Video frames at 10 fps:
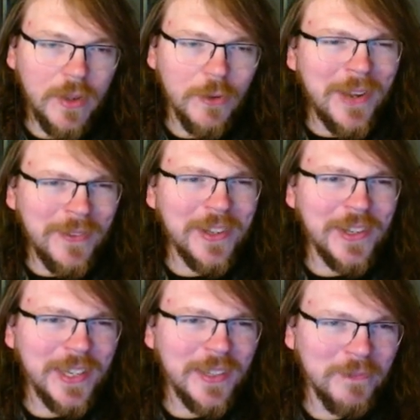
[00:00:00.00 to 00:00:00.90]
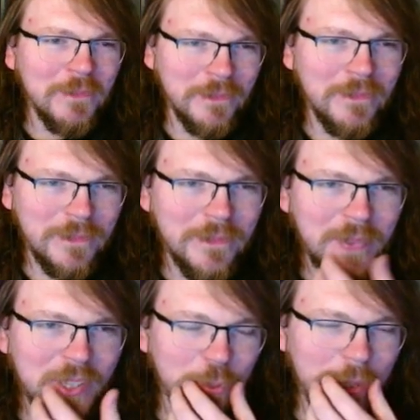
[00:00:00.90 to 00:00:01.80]
Around there, yeah.
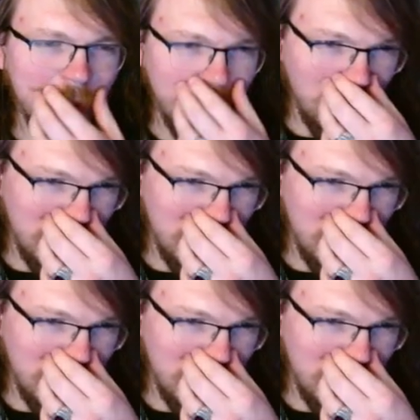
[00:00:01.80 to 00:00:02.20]
Because we don't know